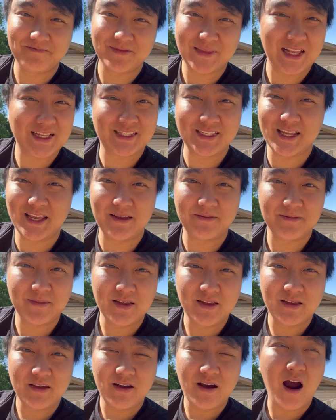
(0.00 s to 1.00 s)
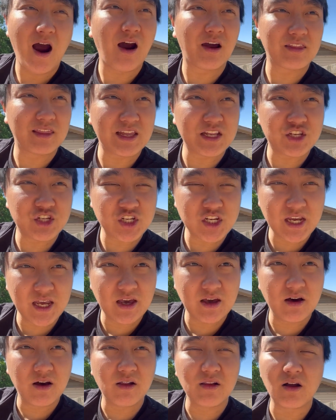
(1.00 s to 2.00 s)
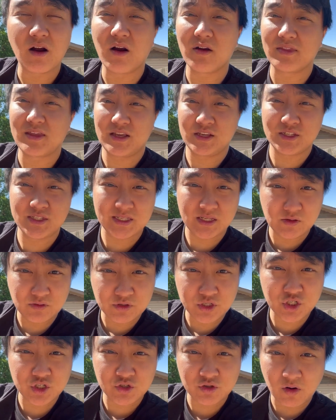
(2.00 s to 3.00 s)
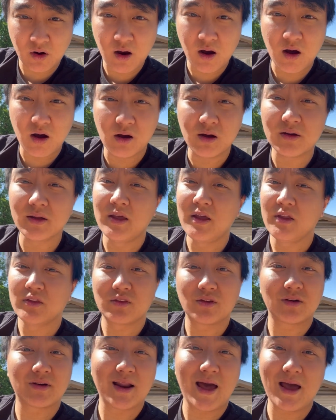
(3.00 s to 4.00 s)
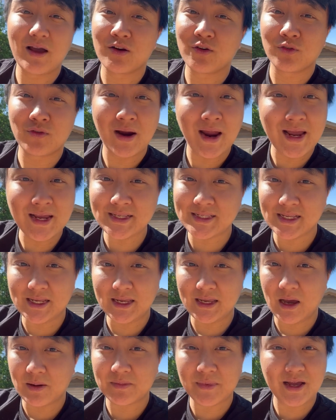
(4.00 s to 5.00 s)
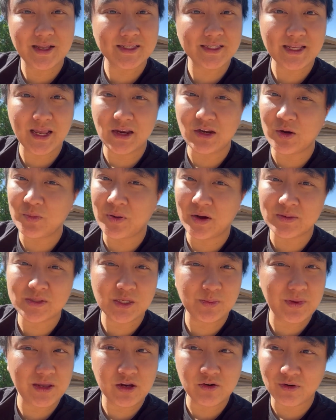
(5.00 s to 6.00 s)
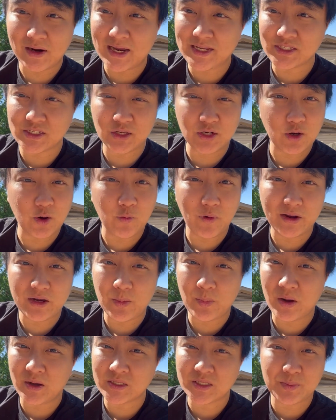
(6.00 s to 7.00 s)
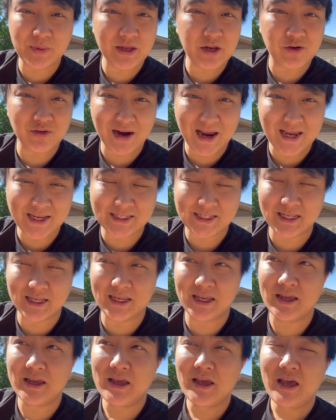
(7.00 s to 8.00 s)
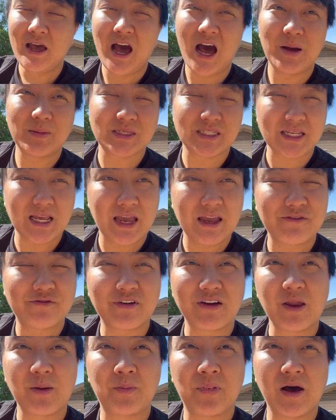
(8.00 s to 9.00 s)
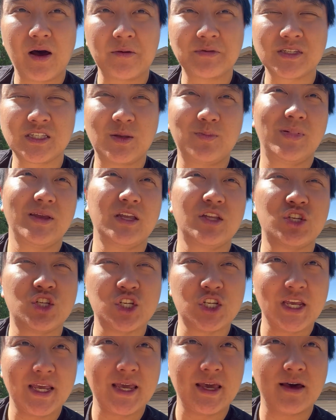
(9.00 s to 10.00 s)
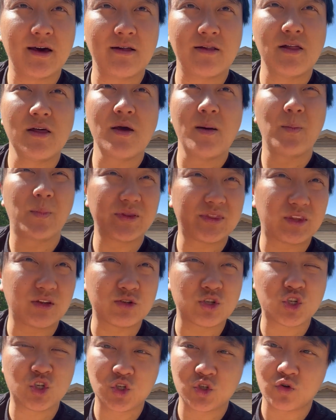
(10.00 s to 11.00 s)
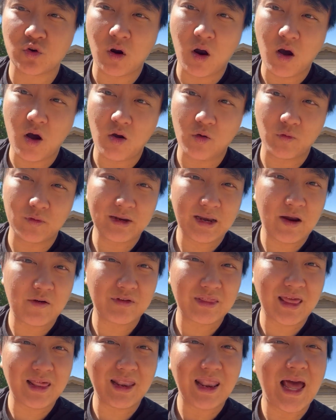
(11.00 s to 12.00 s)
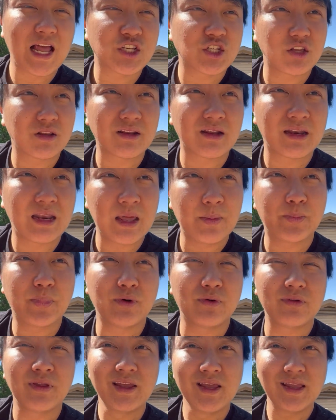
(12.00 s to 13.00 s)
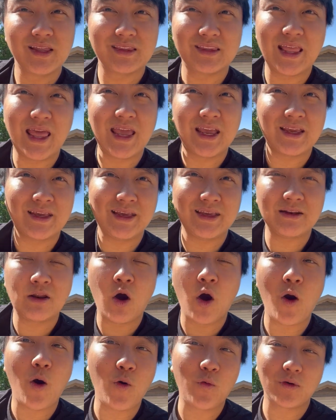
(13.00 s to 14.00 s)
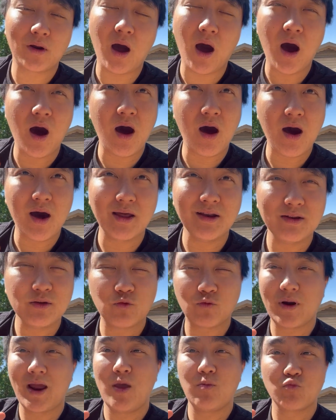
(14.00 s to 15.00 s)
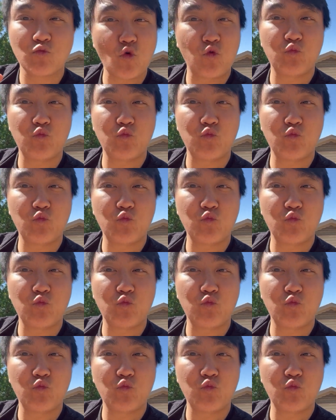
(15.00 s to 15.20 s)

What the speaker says: That's it. Are they chill? Are they still strong? They're not crazy. I'm not saying your pups to be crazy. You don't want your pups to be crazy. I'm saying for your pups to be chill, but they're strong. Whenever they latch on the nipple, they can hold on, right?